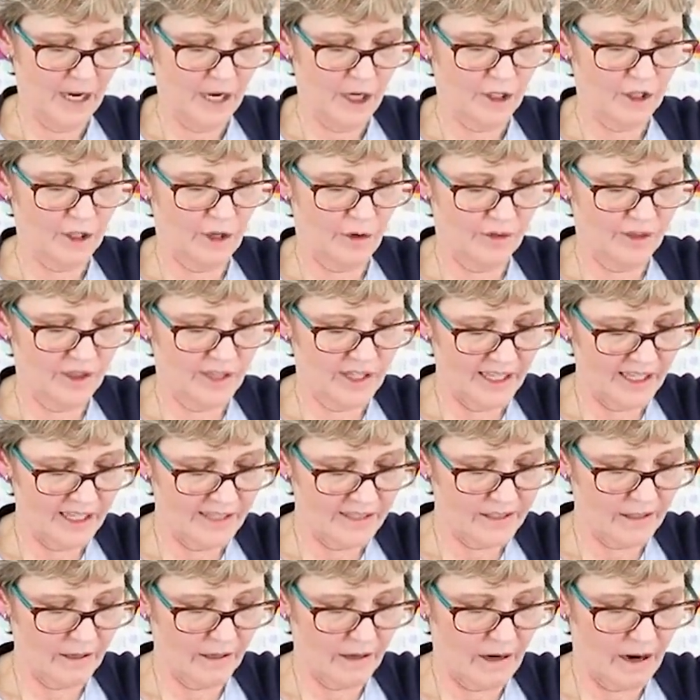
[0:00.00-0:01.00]
So
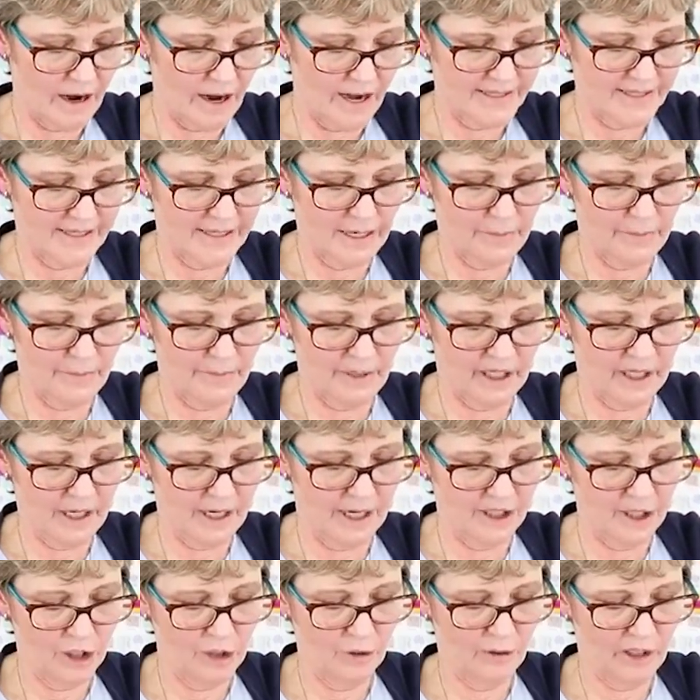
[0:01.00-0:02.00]
these are awesome
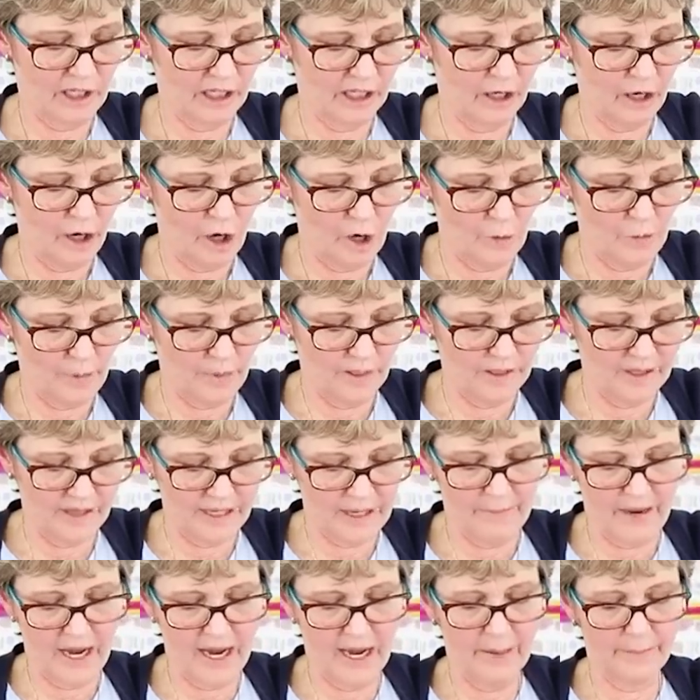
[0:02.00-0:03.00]
because you can open
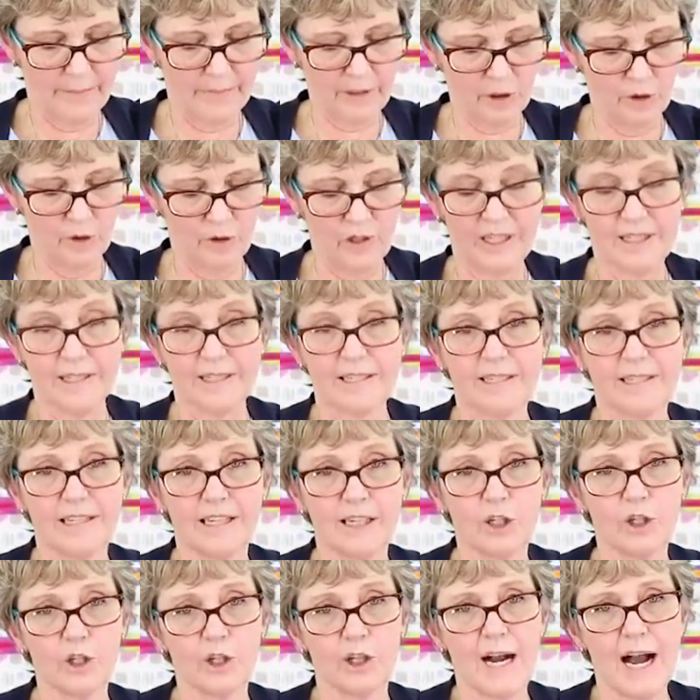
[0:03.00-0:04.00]
them up, you can
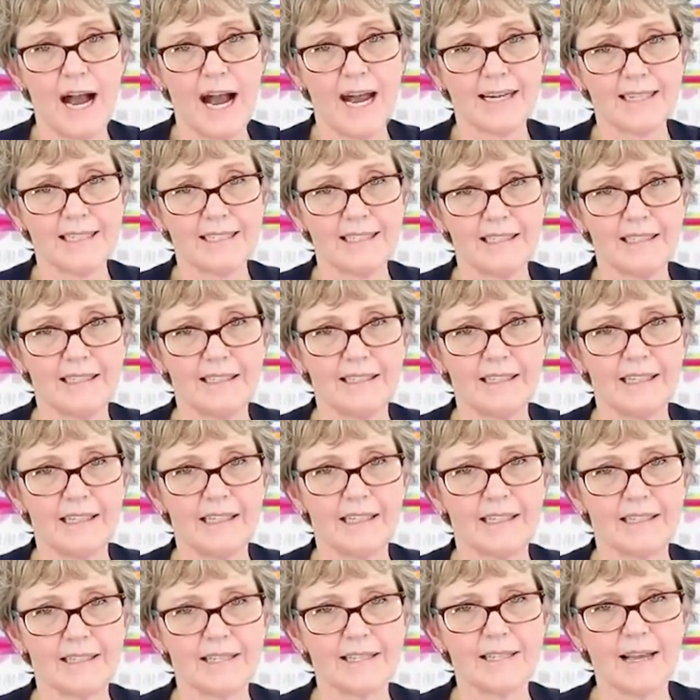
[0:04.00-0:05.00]
stick your I D
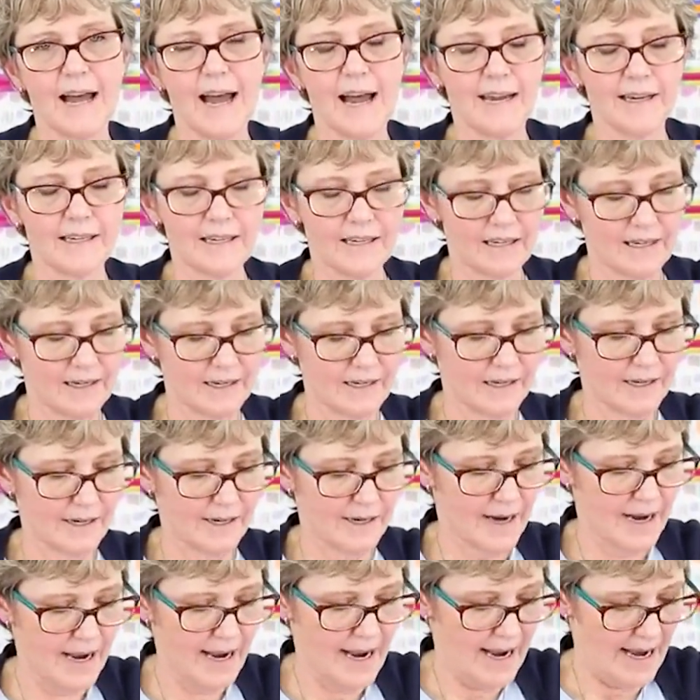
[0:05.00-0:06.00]
inside here,